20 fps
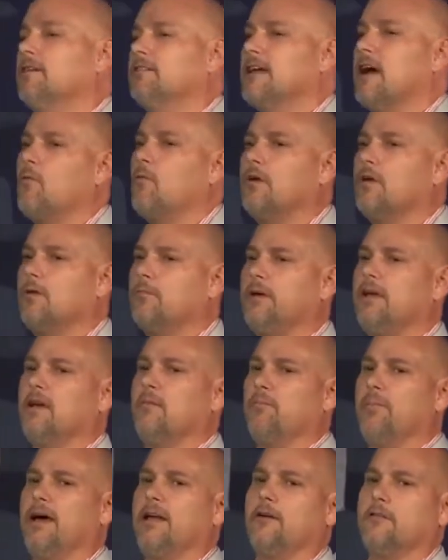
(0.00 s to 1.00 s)
I want to be a
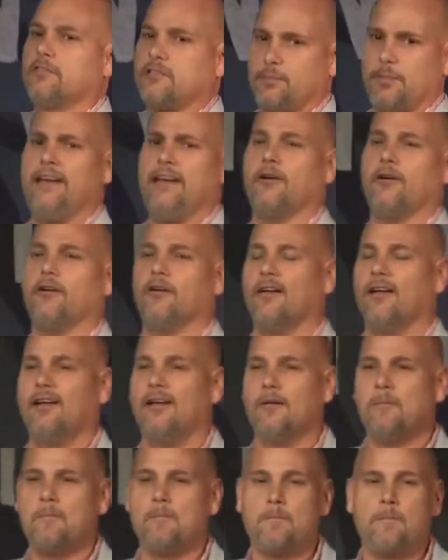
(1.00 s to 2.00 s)
better speaker.
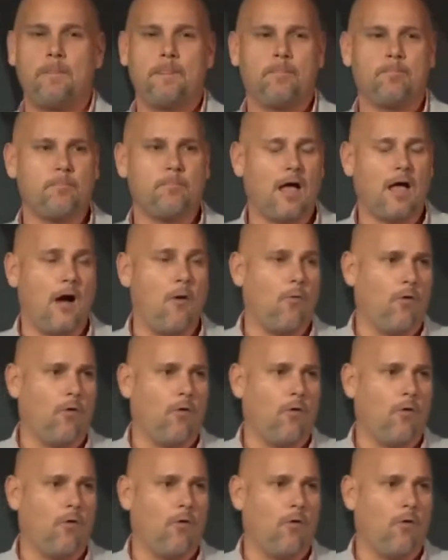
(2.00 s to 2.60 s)
I